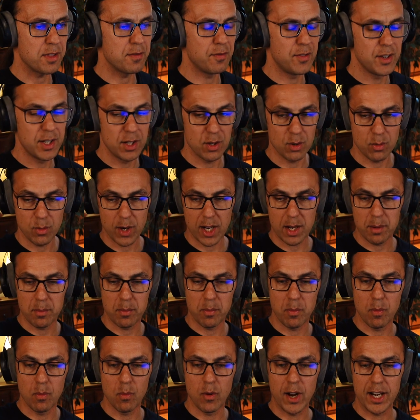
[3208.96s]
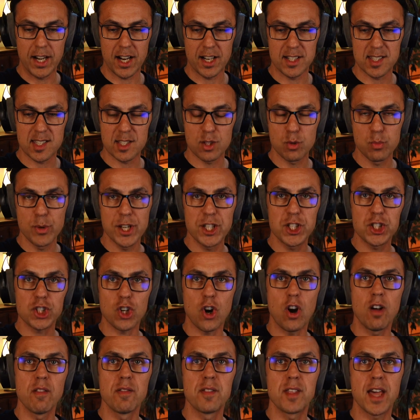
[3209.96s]
the video when I switch
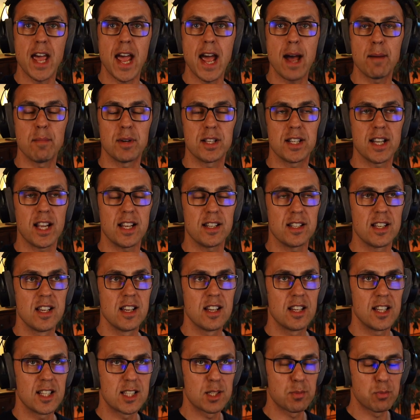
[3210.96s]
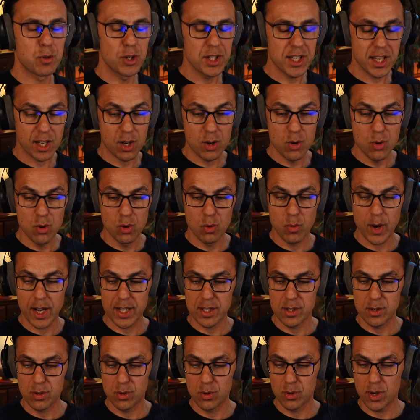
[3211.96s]
on the Hammond, and it's pretty cool
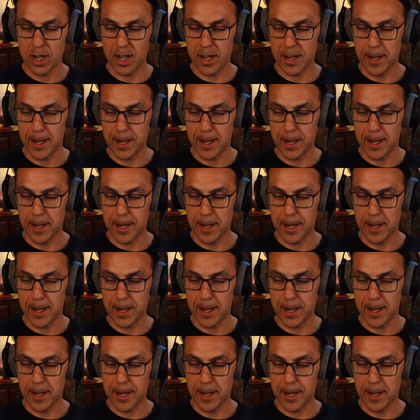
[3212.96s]
when you